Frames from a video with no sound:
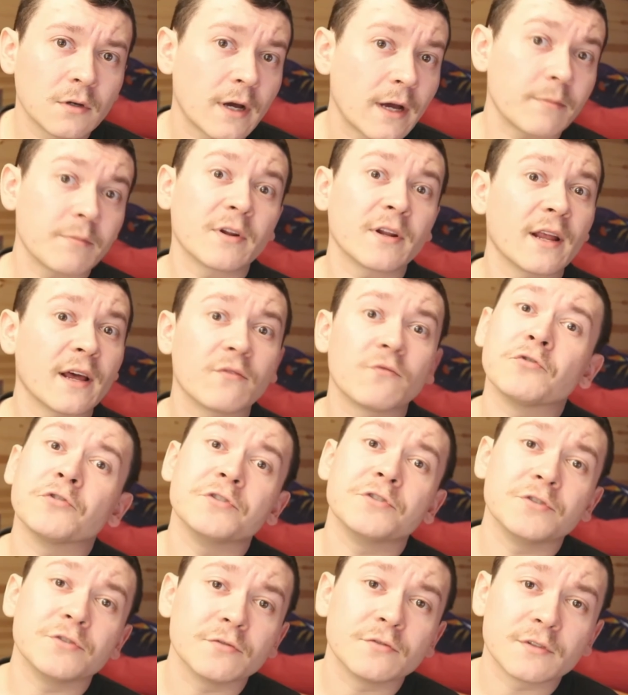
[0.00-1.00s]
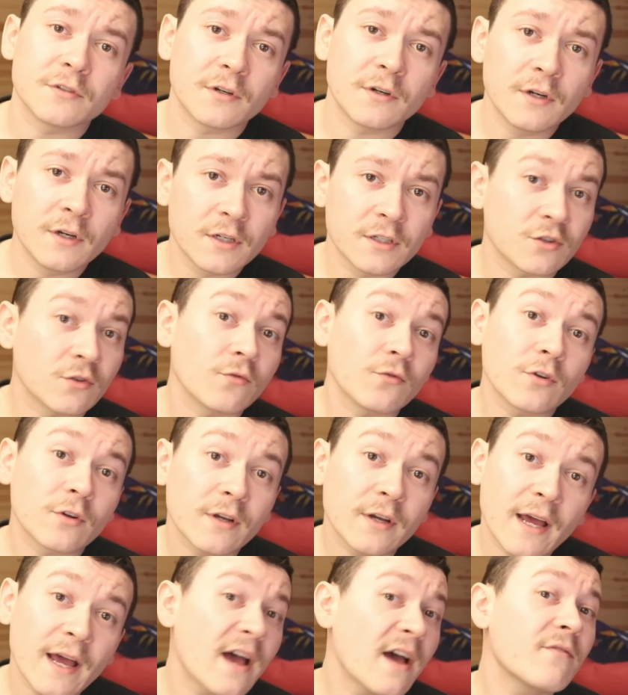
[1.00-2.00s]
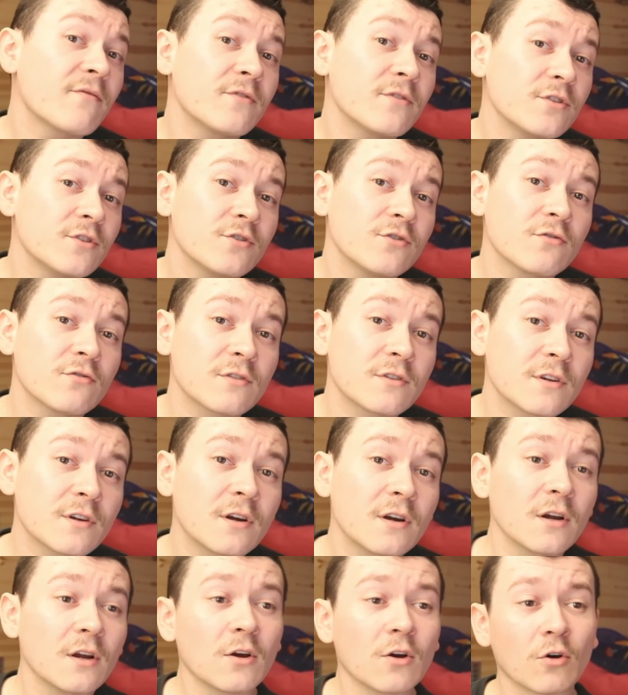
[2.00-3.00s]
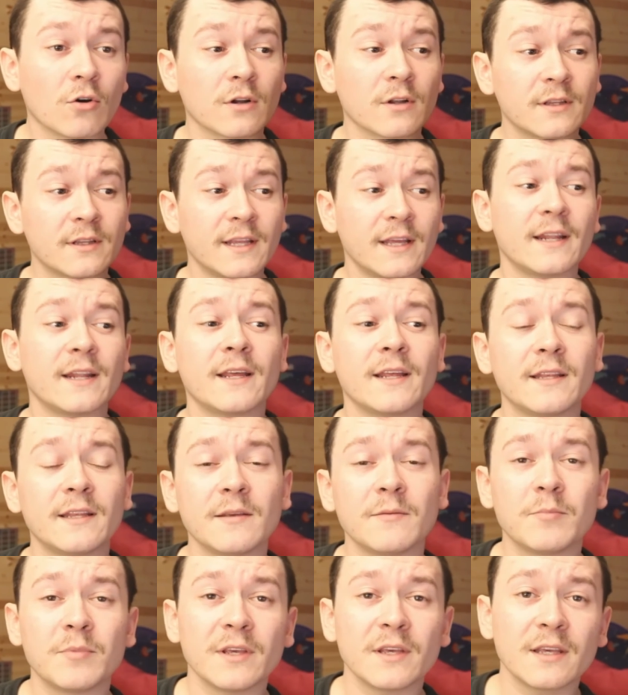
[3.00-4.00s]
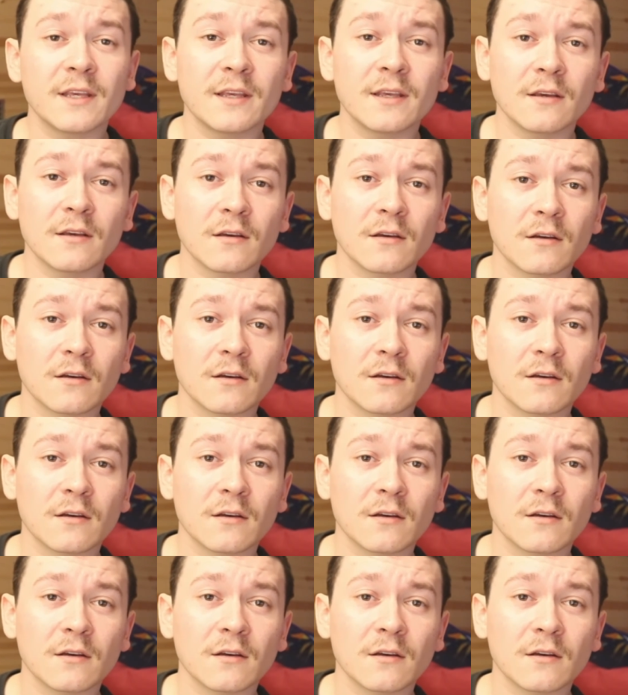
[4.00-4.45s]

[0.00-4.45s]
I'm an average user. So for the average user on a 1080p